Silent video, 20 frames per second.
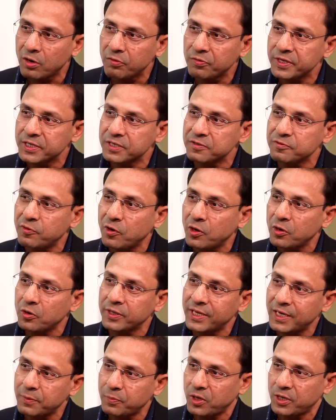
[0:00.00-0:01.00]
we always
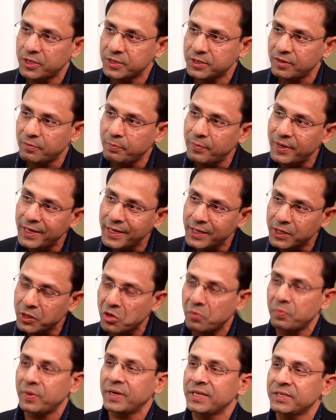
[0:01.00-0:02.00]
followed that policy of
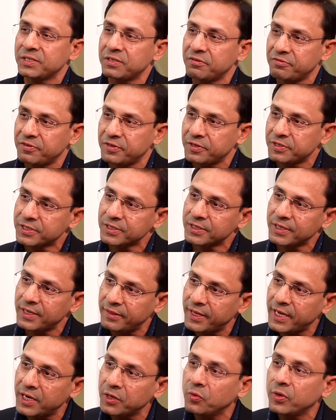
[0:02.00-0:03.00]
building competency
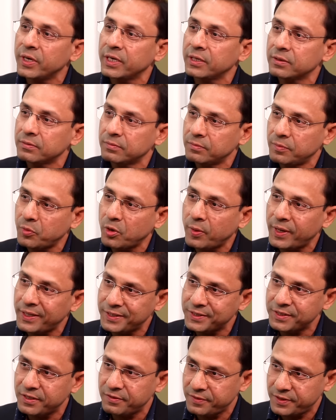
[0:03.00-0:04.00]
first and then going
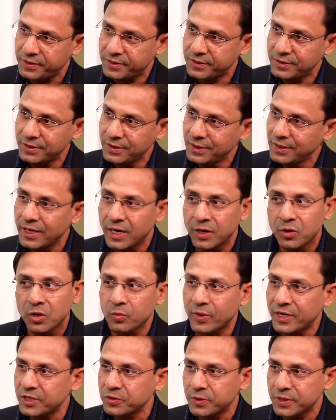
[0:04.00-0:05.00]
providing service, right.
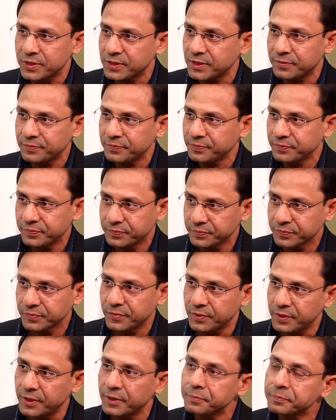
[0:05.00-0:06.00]
and not vice versa. All
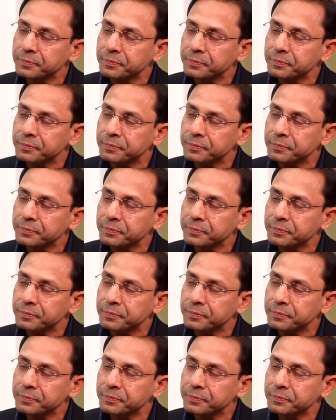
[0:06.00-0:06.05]
right.